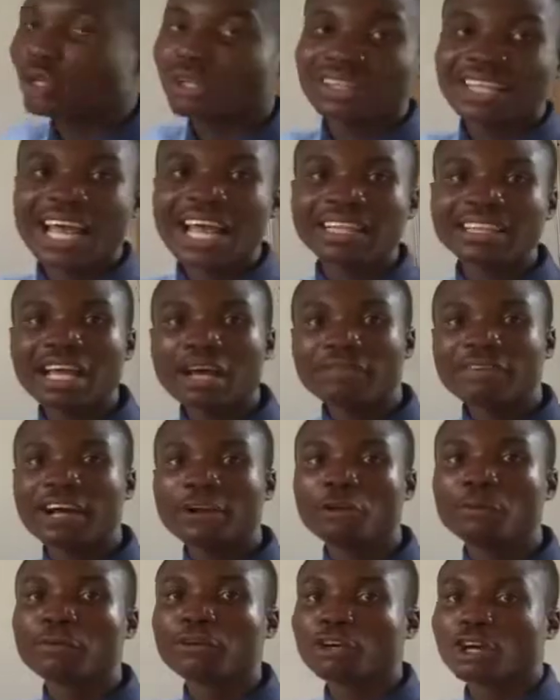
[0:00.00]
your titer
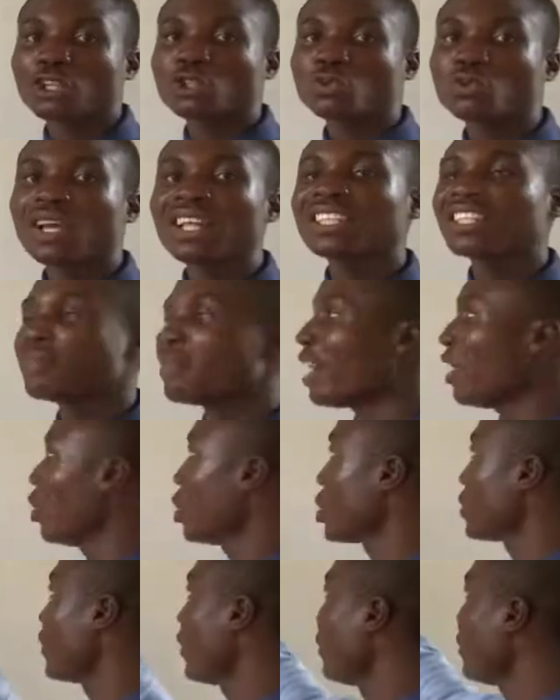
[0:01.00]
value, because 20
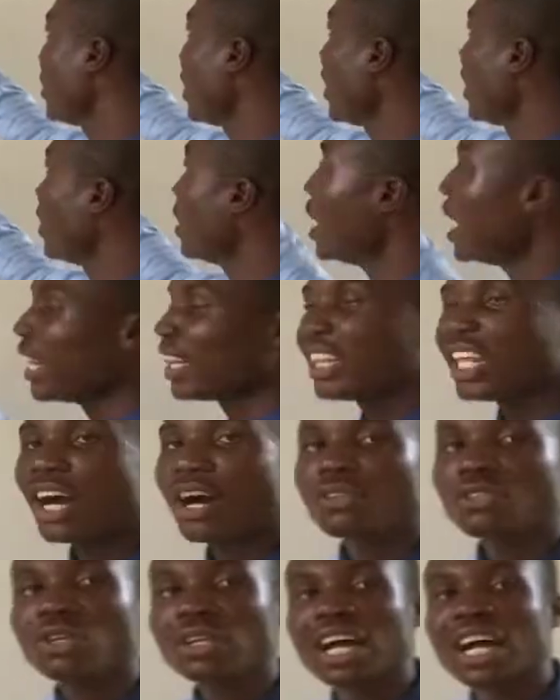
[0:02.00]
minus 15
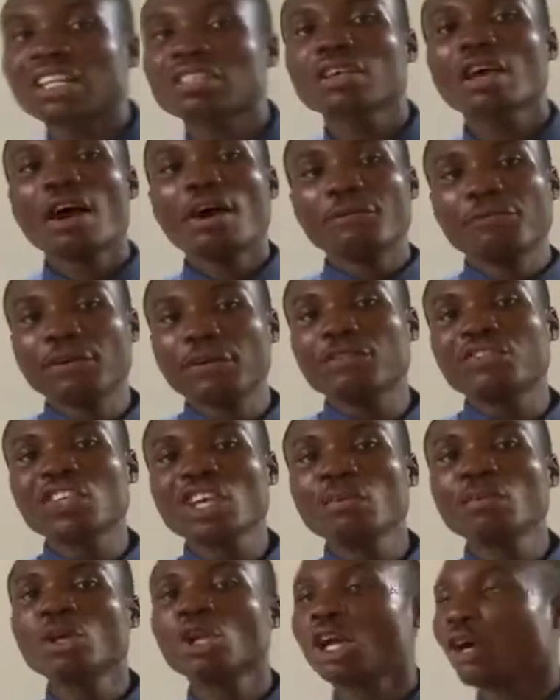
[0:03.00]
tells you that
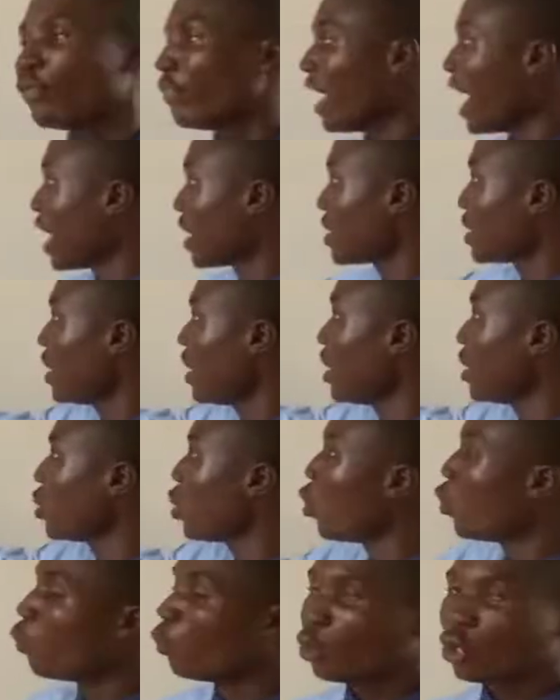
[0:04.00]
15 mole of acid
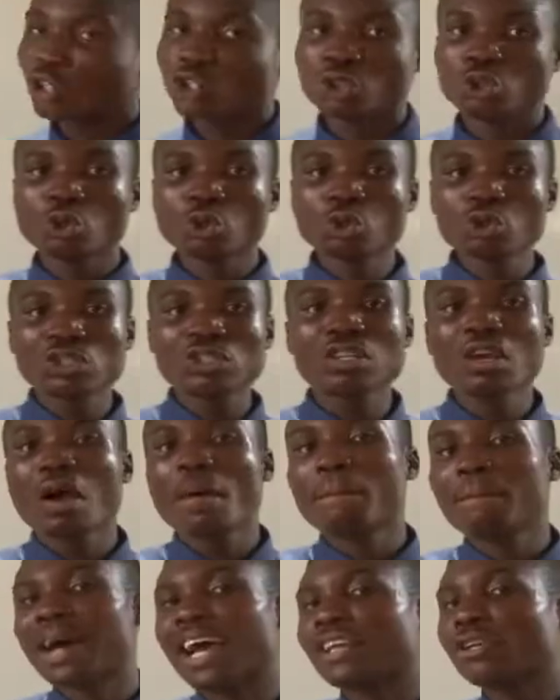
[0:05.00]
was used
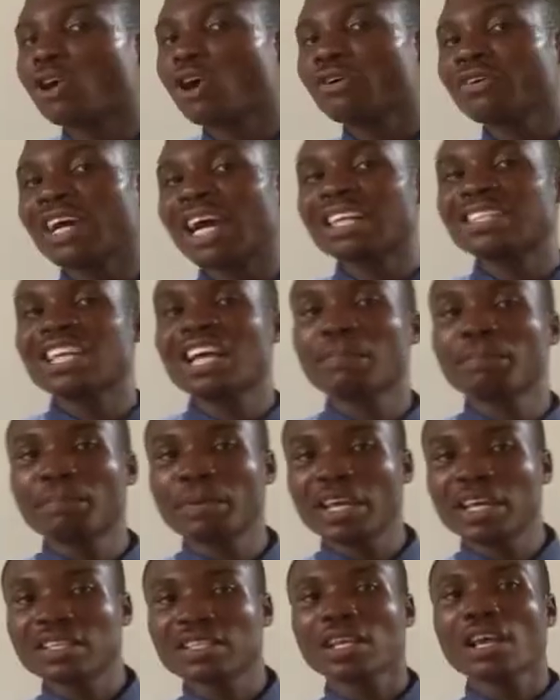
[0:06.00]
by the unreacted
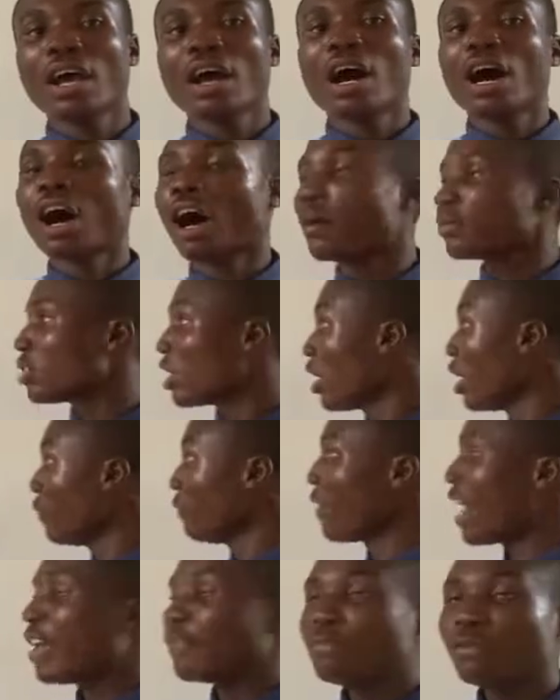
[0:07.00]
base.
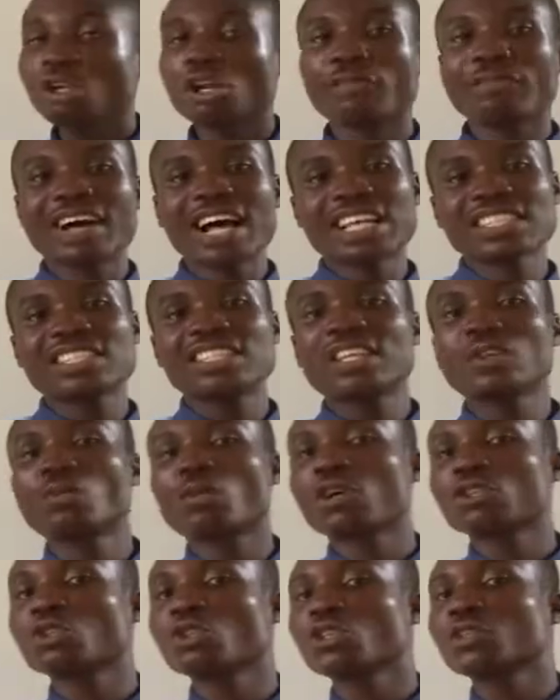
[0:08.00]
5 mole of acid
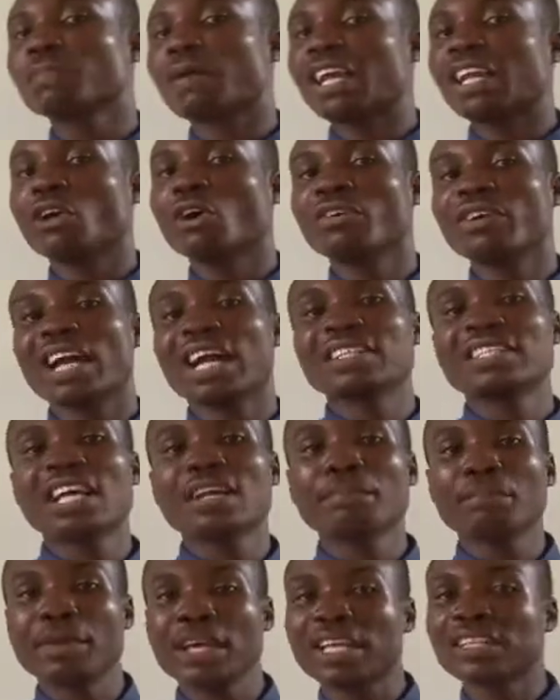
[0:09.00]
was used by the
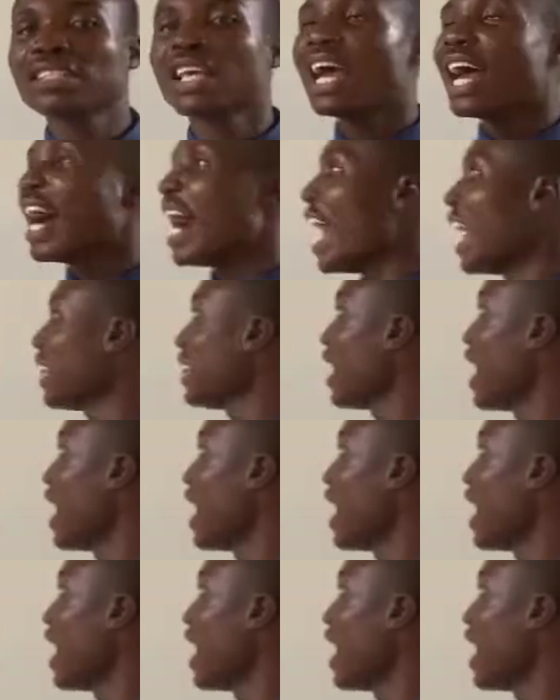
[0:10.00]
unreacted base, and